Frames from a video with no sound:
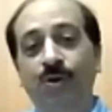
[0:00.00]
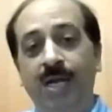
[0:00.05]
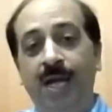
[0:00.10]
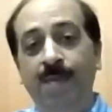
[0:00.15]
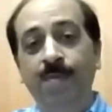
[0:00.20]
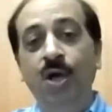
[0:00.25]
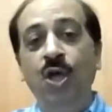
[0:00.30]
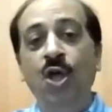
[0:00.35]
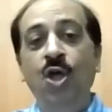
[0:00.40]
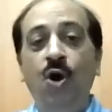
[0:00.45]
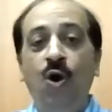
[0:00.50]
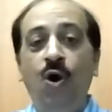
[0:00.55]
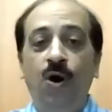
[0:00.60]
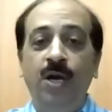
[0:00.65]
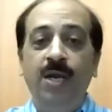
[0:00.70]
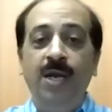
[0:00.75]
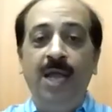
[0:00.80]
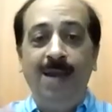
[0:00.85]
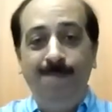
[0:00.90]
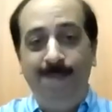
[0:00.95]
come
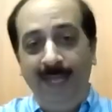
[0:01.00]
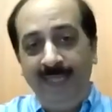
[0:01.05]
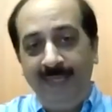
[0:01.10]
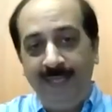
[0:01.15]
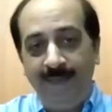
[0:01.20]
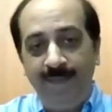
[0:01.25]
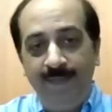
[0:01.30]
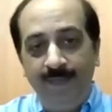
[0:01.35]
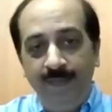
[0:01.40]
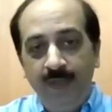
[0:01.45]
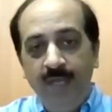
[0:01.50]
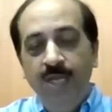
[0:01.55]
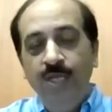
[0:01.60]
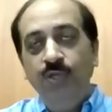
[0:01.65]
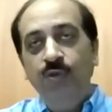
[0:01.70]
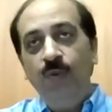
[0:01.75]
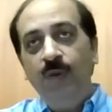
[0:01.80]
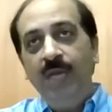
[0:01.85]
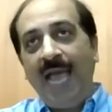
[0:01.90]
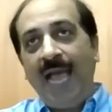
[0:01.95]
or helping them.
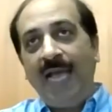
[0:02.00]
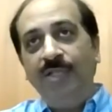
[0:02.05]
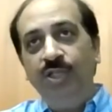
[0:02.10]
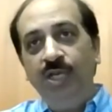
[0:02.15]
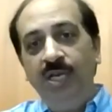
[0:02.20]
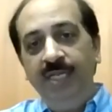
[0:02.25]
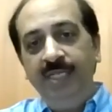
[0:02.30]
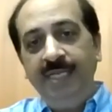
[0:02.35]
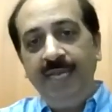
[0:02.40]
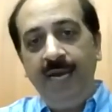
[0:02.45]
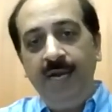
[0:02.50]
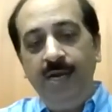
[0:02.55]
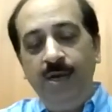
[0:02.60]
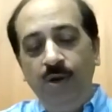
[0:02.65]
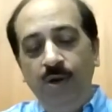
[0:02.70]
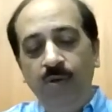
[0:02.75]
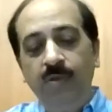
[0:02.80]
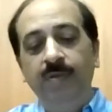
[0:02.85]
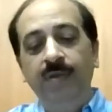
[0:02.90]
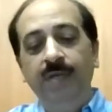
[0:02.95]
So we actually said,
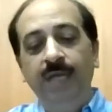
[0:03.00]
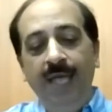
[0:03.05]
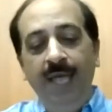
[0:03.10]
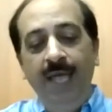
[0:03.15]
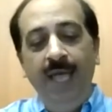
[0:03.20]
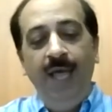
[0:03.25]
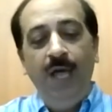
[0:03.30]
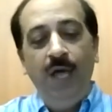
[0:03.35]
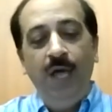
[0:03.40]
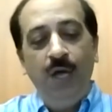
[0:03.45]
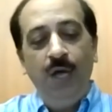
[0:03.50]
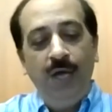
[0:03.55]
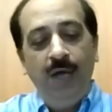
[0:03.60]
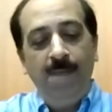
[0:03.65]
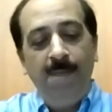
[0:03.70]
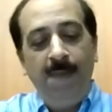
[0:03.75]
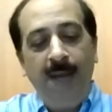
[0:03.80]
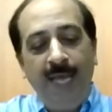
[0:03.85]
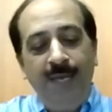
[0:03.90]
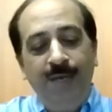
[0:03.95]
look,
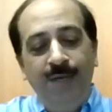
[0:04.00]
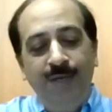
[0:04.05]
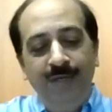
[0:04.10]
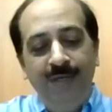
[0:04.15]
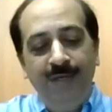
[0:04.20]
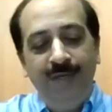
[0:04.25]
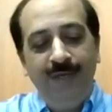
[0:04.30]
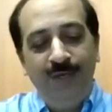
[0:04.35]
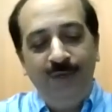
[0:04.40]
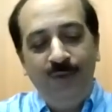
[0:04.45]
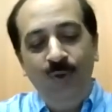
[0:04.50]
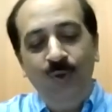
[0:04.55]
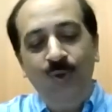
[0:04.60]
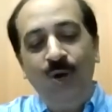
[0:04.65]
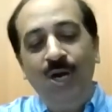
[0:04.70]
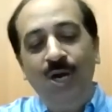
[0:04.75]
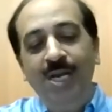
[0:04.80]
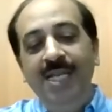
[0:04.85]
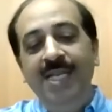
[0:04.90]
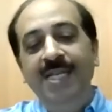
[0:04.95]
my
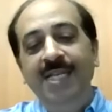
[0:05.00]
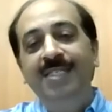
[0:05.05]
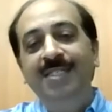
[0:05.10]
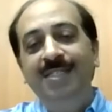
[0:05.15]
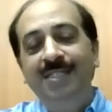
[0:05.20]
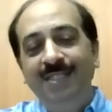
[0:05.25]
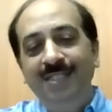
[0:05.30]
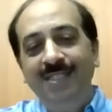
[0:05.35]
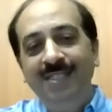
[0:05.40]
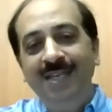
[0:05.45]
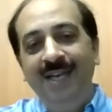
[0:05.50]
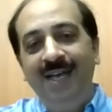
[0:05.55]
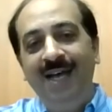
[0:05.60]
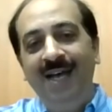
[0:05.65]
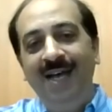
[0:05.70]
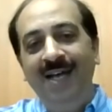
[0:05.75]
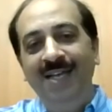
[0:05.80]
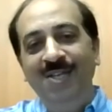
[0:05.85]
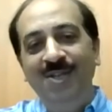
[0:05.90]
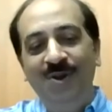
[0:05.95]
Glucon-D is,
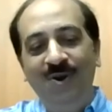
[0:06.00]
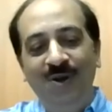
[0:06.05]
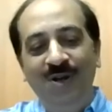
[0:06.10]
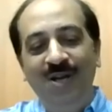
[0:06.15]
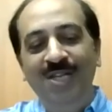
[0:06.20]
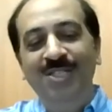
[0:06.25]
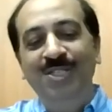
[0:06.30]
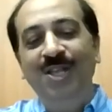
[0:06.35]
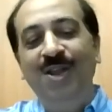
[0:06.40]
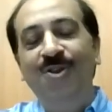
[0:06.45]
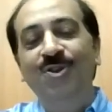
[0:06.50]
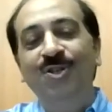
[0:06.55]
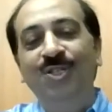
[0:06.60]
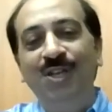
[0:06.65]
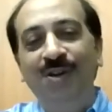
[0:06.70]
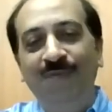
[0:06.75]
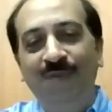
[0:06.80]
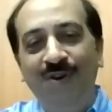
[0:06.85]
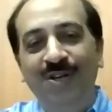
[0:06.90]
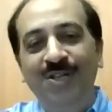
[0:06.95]
you know, a
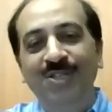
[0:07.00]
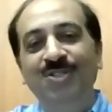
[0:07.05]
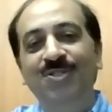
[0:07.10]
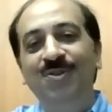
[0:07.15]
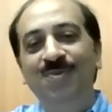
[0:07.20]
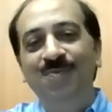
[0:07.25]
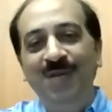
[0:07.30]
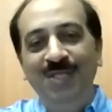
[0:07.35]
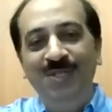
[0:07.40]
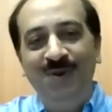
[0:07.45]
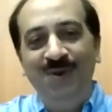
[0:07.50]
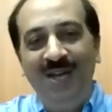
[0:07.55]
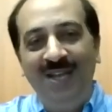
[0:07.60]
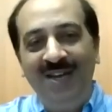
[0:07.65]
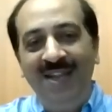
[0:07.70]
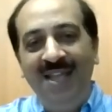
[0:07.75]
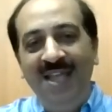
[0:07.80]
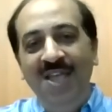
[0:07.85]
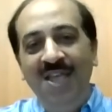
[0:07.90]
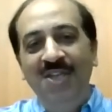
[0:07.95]
solution for consumers who
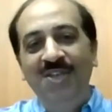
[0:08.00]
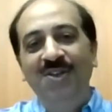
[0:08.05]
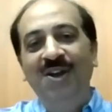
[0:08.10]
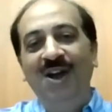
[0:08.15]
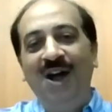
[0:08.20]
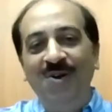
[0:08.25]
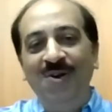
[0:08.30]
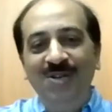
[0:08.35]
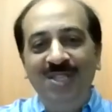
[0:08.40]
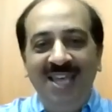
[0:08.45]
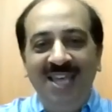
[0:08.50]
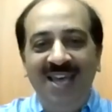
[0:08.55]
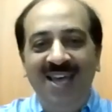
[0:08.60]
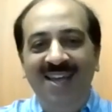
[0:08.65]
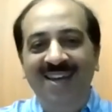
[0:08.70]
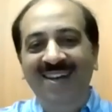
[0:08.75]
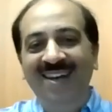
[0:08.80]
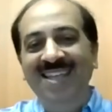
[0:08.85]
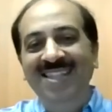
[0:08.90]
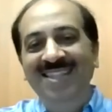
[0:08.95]
are, you know, out
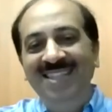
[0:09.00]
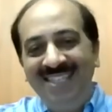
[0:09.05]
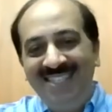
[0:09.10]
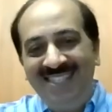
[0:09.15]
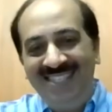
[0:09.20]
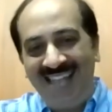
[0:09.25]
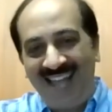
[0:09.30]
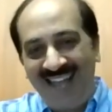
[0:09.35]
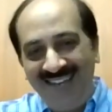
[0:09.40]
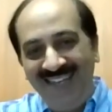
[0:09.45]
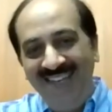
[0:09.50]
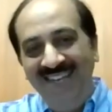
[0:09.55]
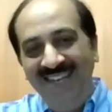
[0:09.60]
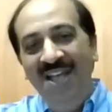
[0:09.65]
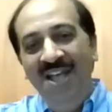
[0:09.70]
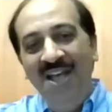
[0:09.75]
there in the sun.